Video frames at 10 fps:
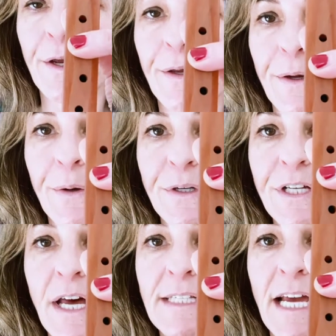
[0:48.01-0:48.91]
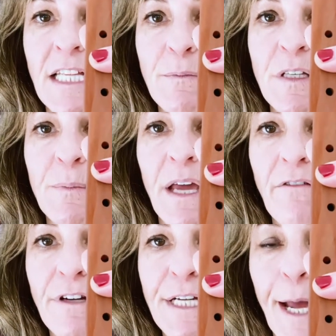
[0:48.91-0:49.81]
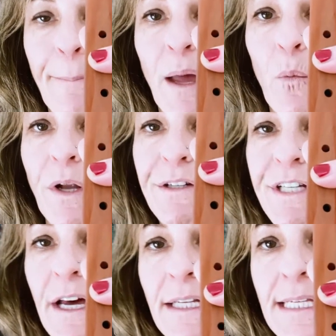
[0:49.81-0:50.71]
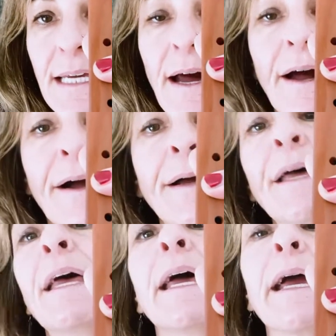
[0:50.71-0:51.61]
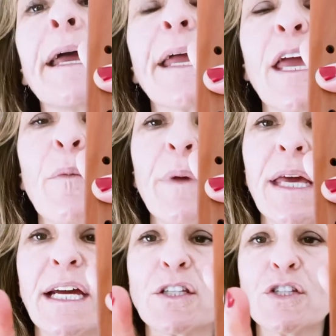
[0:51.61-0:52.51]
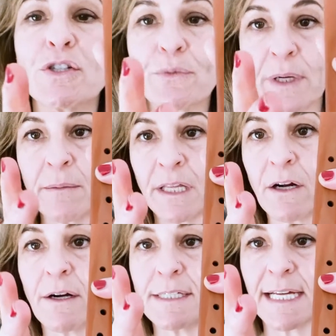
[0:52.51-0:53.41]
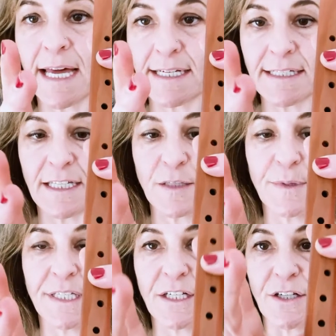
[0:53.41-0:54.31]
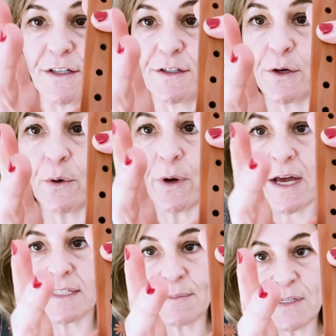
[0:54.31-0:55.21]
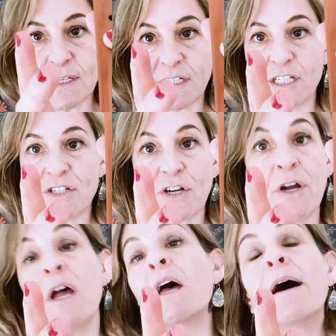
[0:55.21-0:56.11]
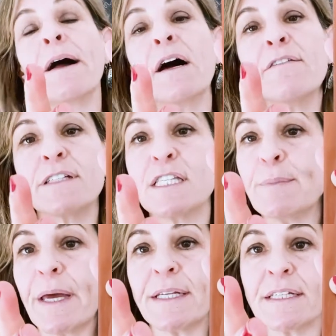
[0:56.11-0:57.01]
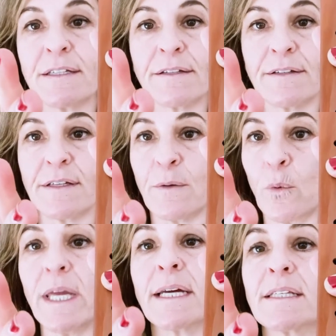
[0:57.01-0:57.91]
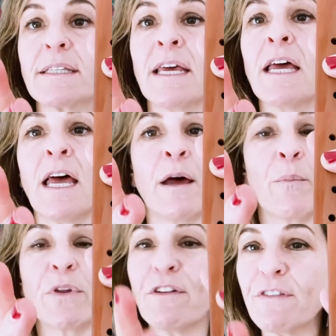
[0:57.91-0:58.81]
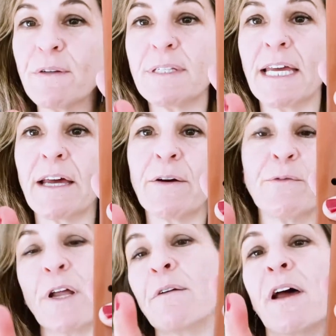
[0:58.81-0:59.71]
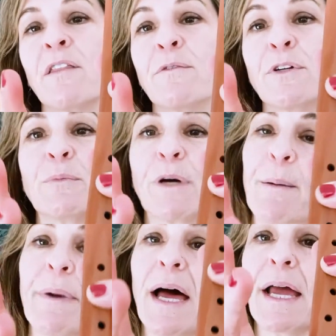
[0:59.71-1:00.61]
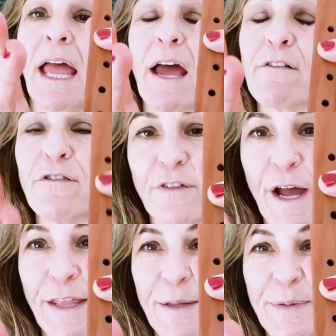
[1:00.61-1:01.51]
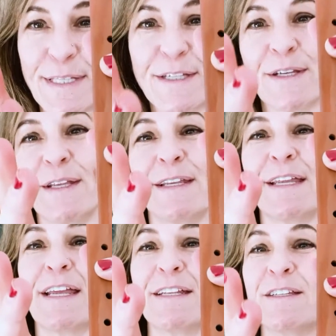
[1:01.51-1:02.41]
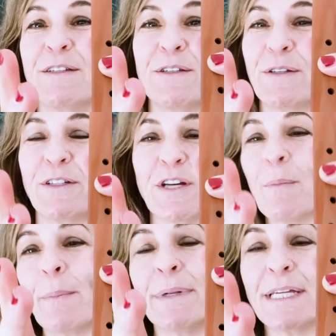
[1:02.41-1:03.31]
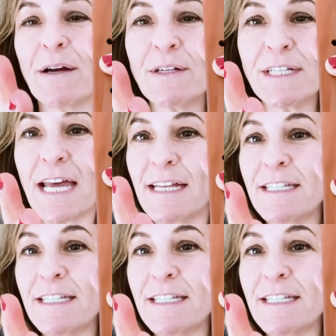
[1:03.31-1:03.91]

your child's hands must be every time. And when your child is young, it can be extremely hard to get into this position. So as a music teacher, I often spent weeks put the flute down, run around the room, come back and find the position and jump up and down 10